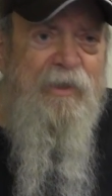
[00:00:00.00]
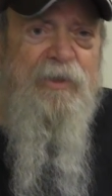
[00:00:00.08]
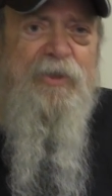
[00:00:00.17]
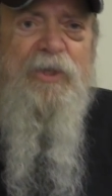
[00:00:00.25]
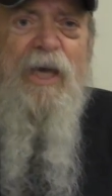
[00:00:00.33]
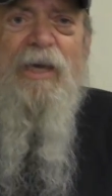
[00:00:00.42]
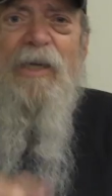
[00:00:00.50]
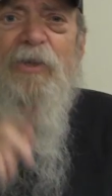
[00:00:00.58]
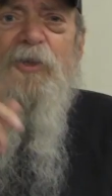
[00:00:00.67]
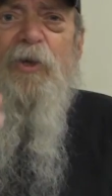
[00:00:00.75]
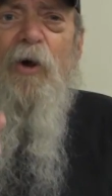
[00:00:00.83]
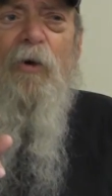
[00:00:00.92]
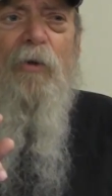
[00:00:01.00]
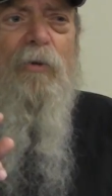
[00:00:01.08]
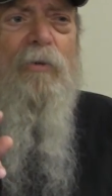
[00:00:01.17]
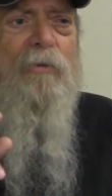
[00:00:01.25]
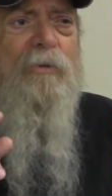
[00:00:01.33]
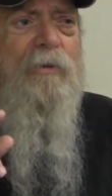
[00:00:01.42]
The second
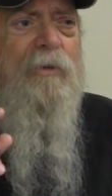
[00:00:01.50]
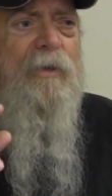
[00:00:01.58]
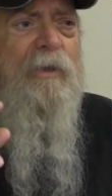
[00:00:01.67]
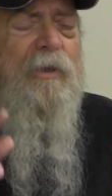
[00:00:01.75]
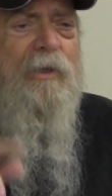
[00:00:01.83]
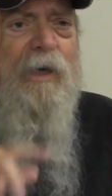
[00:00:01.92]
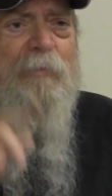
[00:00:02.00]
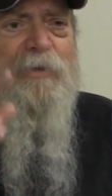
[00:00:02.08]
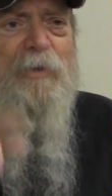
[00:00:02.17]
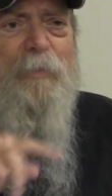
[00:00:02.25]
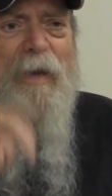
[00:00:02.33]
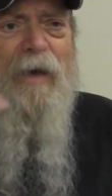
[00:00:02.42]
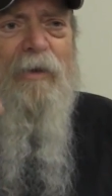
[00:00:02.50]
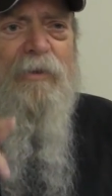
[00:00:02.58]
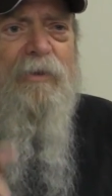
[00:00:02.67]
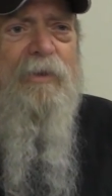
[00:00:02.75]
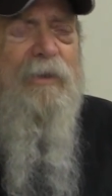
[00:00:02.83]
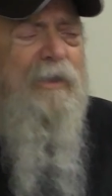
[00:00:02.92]
soul comes
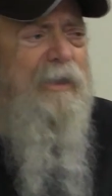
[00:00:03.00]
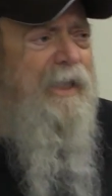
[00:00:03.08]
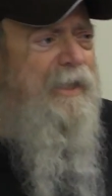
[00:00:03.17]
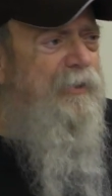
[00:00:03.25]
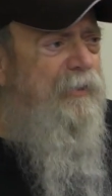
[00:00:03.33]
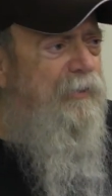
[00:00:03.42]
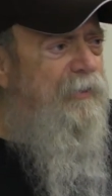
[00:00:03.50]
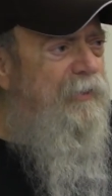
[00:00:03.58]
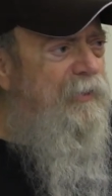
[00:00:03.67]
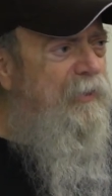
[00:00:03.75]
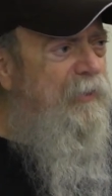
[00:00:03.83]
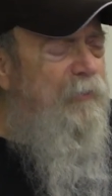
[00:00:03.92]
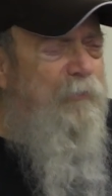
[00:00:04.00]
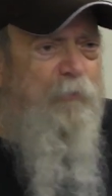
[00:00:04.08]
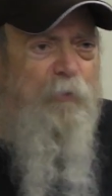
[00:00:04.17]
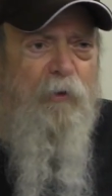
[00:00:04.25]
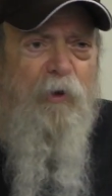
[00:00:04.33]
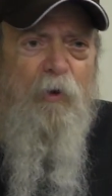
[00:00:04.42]
about later.
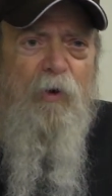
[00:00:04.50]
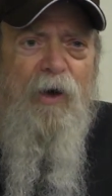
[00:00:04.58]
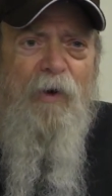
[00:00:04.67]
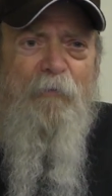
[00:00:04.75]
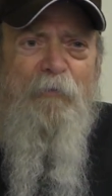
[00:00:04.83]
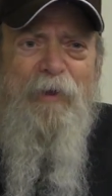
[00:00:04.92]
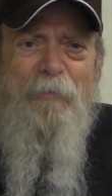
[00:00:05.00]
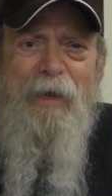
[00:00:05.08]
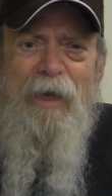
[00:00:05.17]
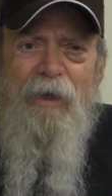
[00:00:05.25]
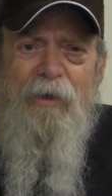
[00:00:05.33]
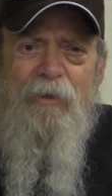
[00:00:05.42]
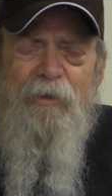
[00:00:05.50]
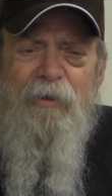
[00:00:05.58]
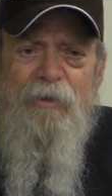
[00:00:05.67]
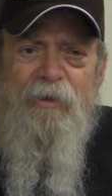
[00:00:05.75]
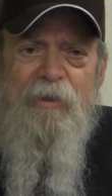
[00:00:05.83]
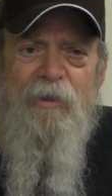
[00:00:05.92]
For a, a female,
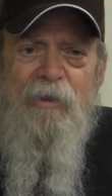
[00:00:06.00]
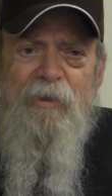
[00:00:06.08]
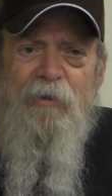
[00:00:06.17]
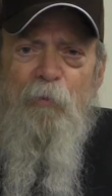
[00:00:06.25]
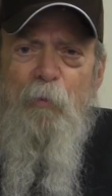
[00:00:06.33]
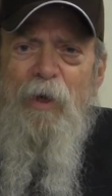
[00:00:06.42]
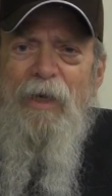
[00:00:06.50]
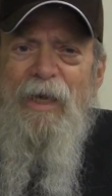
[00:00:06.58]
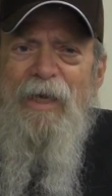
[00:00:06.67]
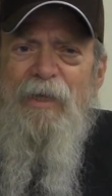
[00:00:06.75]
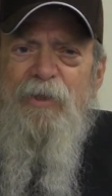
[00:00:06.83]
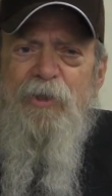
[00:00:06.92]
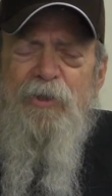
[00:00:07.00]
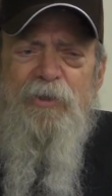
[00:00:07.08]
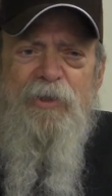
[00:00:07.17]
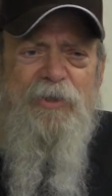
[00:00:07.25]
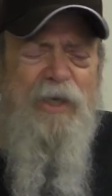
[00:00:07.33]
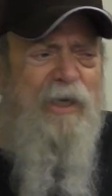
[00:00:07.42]
what age does
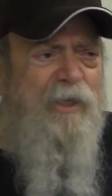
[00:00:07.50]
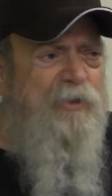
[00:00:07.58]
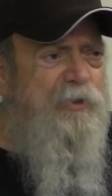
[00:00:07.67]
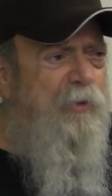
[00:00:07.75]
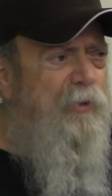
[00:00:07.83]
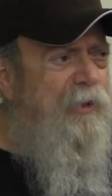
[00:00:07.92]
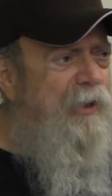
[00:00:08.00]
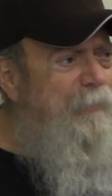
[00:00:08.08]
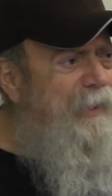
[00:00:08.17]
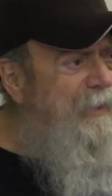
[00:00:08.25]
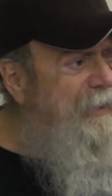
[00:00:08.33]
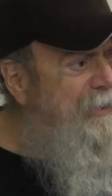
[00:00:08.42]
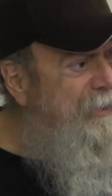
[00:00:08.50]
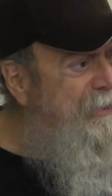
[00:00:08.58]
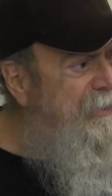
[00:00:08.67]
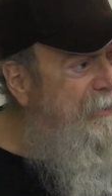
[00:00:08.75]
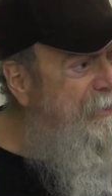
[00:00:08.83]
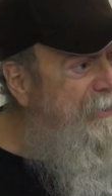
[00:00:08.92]
the second soul come in?
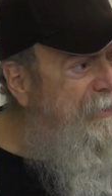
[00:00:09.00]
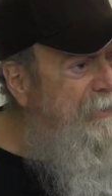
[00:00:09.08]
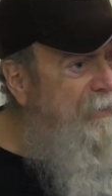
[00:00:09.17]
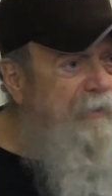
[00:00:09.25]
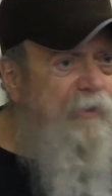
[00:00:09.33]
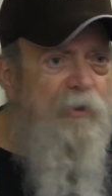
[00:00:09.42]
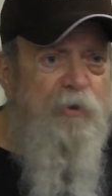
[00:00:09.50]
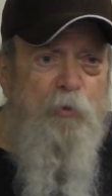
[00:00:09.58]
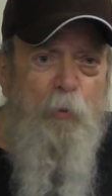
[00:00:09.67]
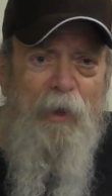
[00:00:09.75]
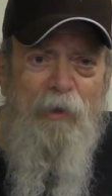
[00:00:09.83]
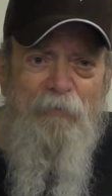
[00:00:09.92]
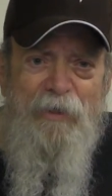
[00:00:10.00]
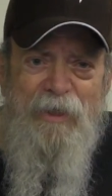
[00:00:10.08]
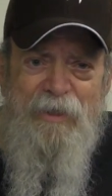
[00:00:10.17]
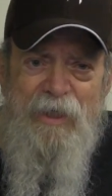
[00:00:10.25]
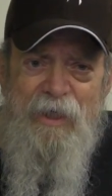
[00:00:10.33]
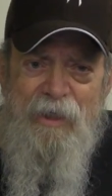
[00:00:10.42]
12 in a
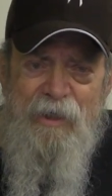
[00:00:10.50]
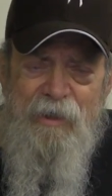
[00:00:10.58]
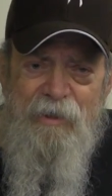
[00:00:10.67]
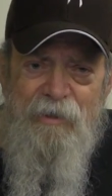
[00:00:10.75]
day.